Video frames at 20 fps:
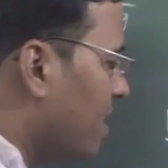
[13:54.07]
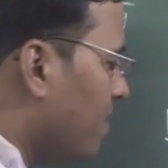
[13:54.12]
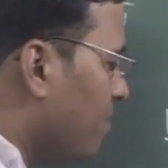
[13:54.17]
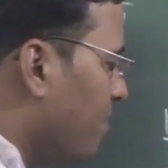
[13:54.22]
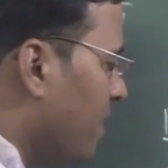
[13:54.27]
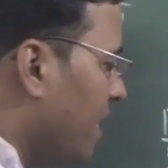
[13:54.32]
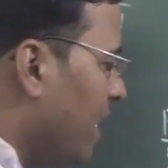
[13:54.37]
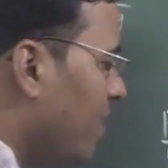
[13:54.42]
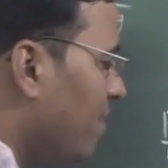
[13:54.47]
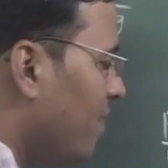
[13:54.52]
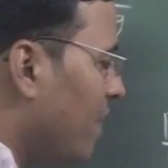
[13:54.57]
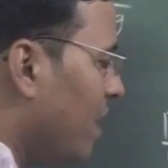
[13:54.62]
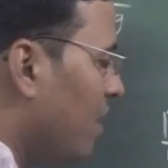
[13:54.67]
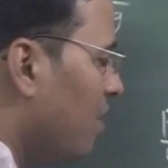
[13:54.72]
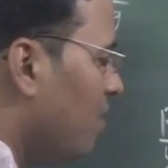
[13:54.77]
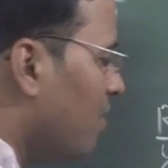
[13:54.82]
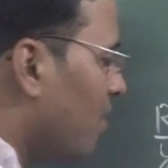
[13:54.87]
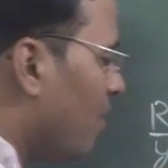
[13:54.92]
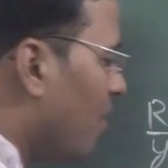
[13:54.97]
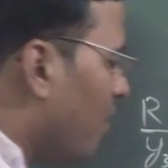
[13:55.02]
the mean
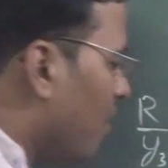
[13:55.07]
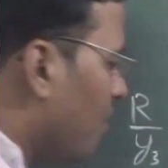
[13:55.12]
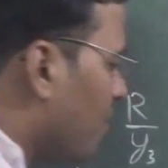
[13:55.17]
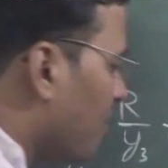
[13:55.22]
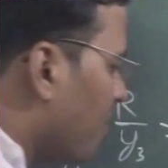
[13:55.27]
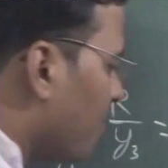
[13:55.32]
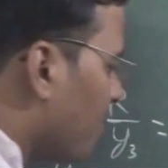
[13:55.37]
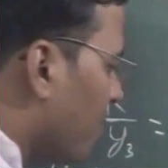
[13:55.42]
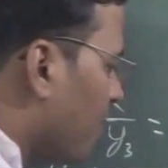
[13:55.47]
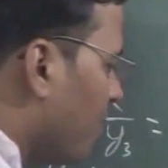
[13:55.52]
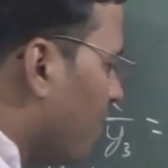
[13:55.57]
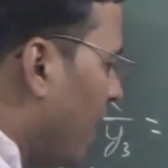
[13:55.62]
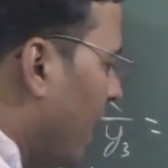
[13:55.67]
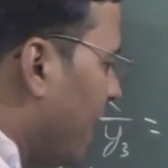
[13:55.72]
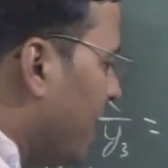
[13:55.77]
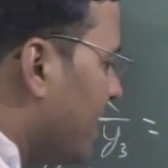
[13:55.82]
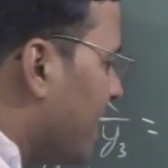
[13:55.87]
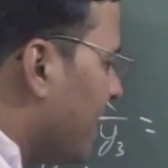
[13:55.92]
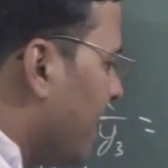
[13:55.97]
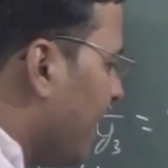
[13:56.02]
value of
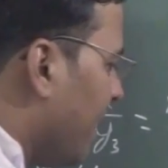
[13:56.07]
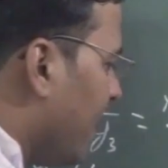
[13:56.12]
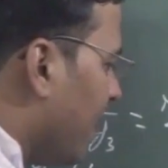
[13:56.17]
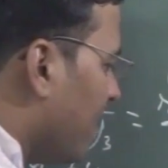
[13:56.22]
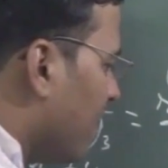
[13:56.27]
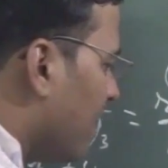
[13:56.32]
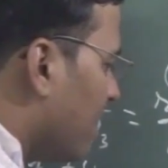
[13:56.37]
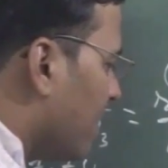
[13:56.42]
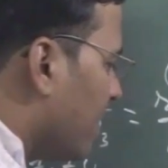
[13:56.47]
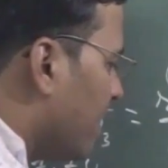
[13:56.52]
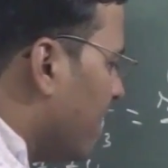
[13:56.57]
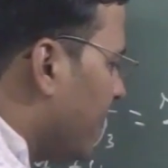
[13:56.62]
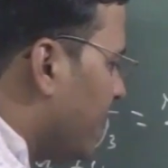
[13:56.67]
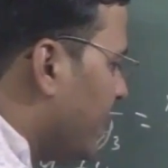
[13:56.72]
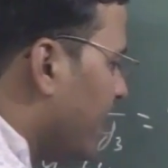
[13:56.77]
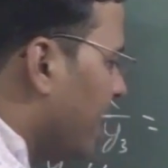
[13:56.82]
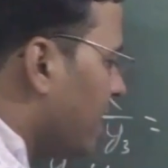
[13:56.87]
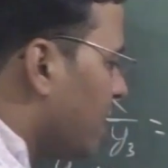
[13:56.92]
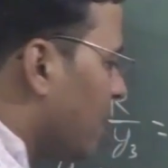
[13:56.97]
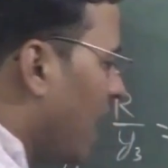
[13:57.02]
y3, that
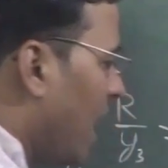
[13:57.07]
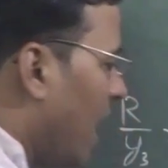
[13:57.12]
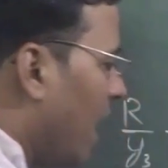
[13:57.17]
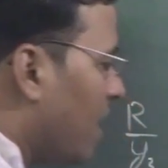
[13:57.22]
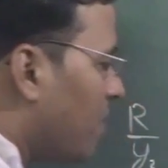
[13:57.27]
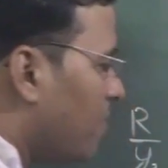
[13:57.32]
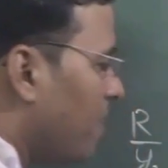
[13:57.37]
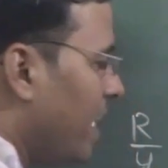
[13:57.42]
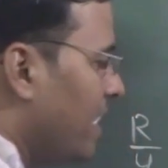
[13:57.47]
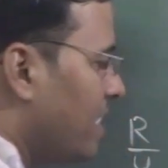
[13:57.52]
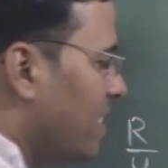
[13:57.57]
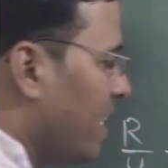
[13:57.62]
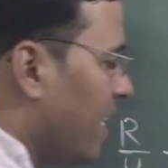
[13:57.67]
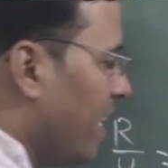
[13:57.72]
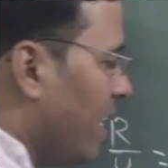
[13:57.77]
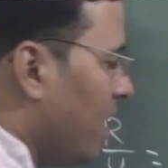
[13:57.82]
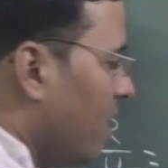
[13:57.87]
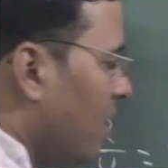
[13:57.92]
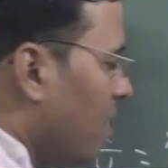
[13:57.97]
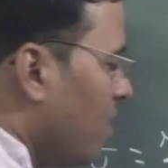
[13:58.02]
is r by
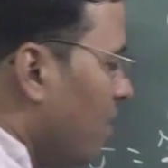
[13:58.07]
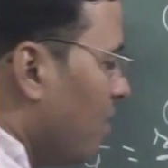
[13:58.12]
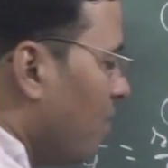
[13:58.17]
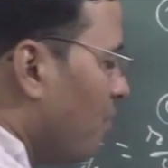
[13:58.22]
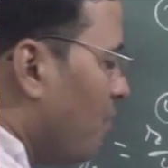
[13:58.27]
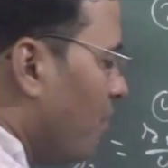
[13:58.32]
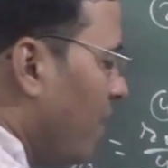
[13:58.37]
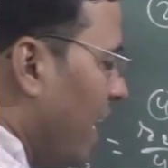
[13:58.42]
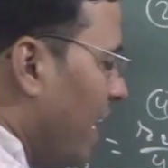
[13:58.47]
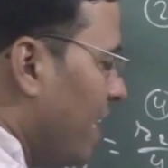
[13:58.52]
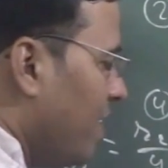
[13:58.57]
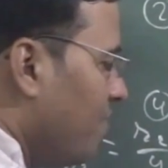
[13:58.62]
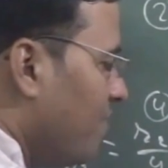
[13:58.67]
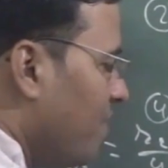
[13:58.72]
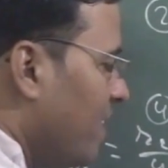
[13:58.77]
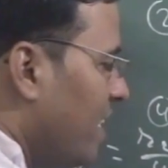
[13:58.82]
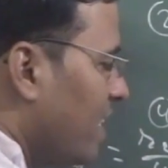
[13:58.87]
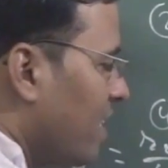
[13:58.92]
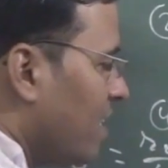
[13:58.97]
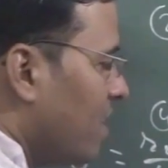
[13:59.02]
c,
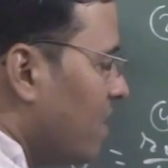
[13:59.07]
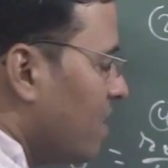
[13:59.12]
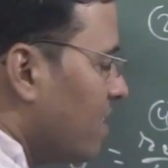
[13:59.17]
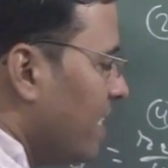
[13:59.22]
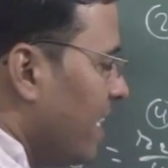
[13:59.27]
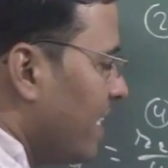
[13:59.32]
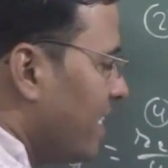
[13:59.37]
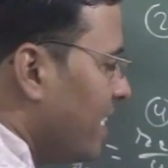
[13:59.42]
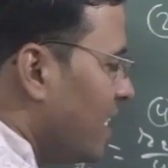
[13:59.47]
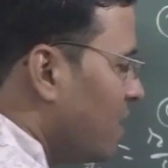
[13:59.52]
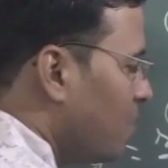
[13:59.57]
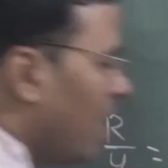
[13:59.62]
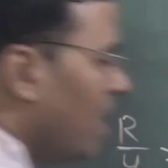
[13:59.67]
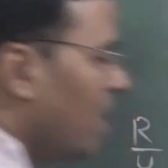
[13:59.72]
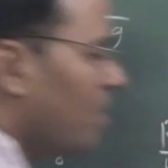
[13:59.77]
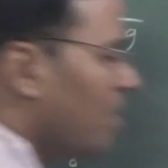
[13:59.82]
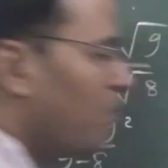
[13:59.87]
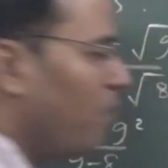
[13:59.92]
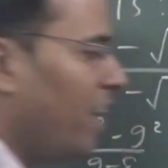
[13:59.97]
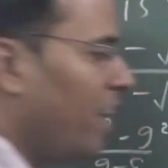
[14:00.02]
y1, that is
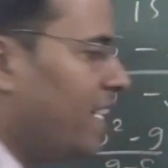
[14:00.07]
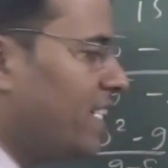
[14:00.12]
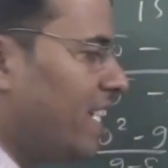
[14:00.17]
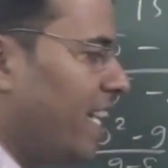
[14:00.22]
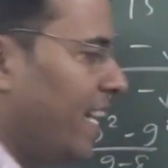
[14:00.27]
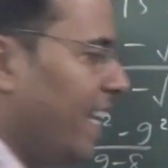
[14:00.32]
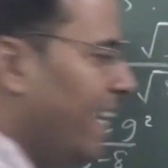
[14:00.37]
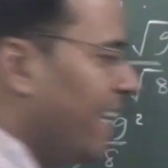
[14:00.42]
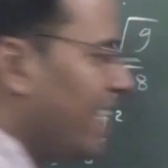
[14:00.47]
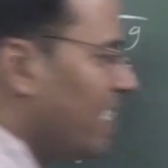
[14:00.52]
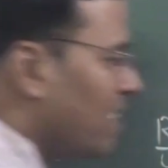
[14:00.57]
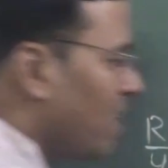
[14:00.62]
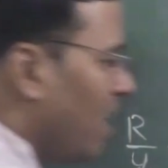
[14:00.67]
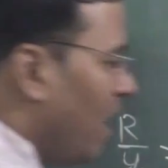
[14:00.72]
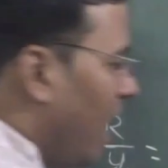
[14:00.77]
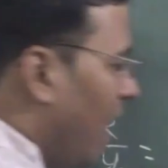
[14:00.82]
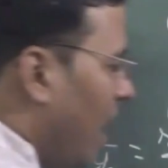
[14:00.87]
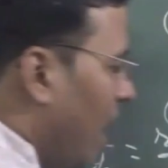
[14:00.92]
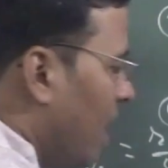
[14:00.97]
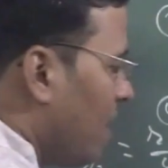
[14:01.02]
0.8
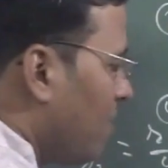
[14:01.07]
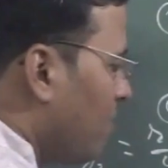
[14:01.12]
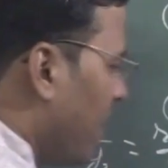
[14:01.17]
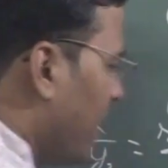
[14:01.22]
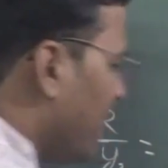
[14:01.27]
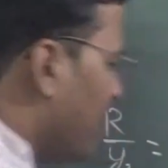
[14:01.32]
r by